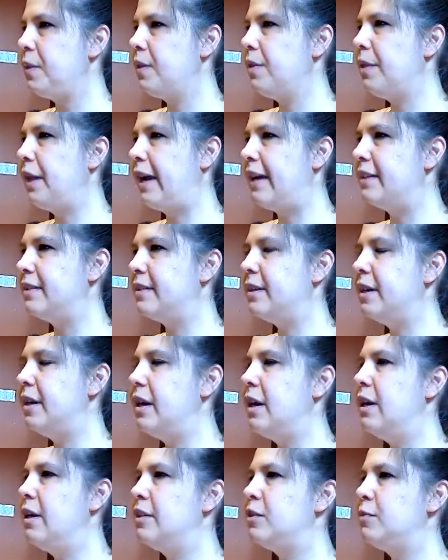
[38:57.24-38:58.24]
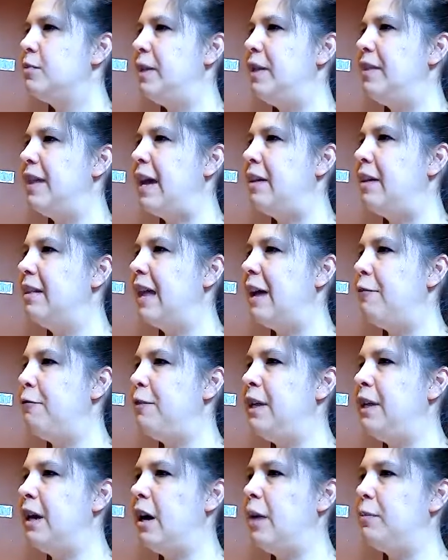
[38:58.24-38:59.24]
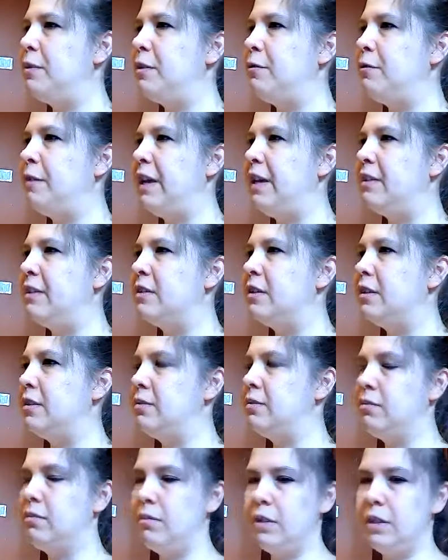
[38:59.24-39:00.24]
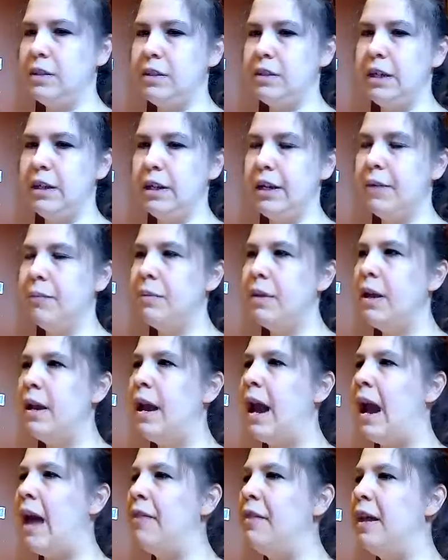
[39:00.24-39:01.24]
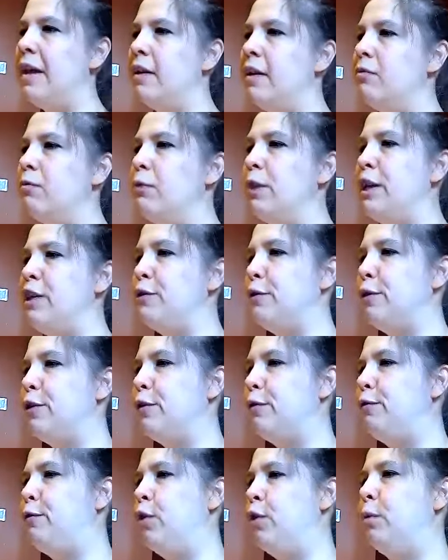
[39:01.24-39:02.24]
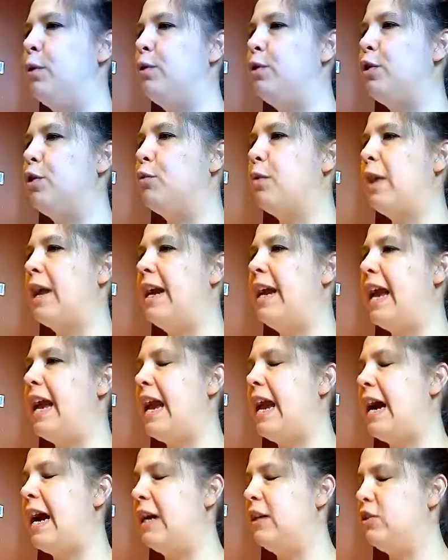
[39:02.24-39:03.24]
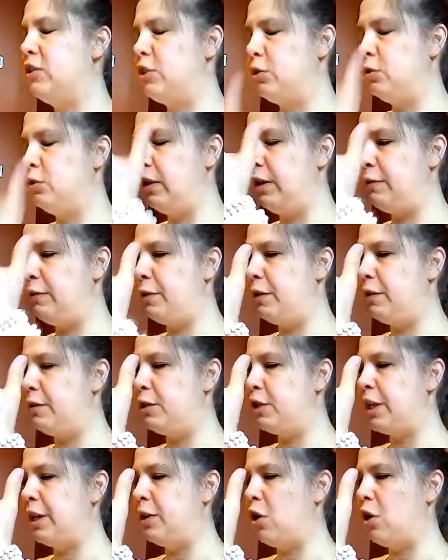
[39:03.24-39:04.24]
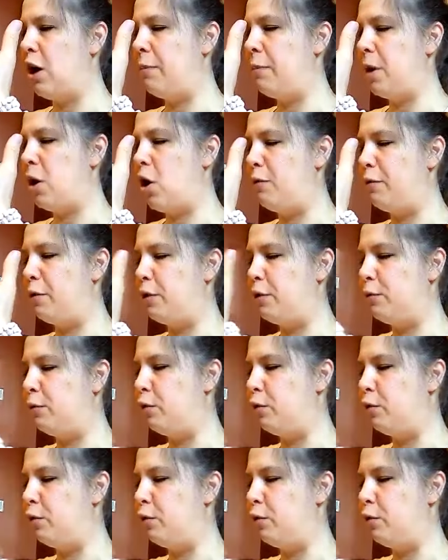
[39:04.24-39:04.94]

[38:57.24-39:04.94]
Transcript: Nice. Spin that left knee up to face the ceiling and then reach for the foot with your right hand. So you lift the shin up off of the